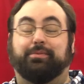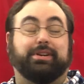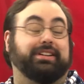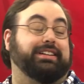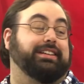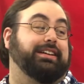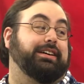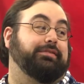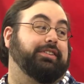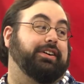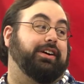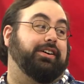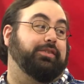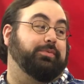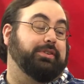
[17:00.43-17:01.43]
I really
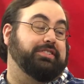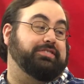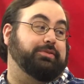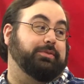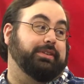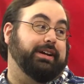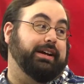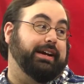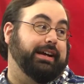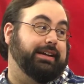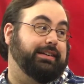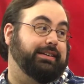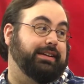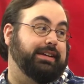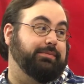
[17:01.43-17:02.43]
loved Hardware Store
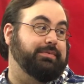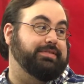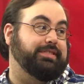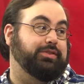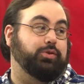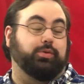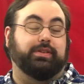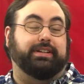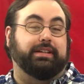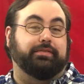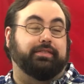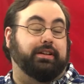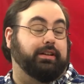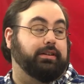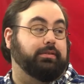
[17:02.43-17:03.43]
Guy. He was a
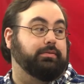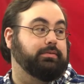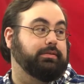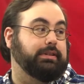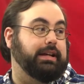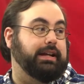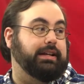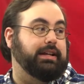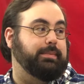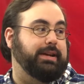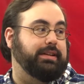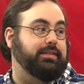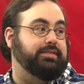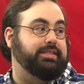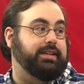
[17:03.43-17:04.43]
quirky fellow, and
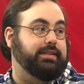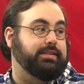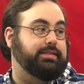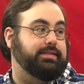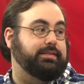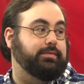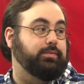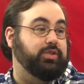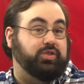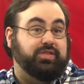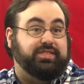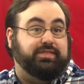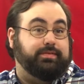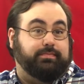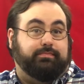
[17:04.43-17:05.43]
he made no sense,
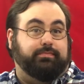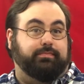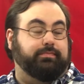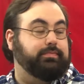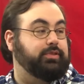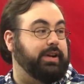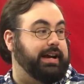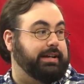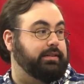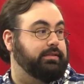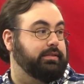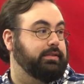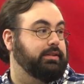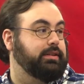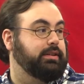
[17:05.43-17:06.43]
which was
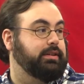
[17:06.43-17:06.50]
great.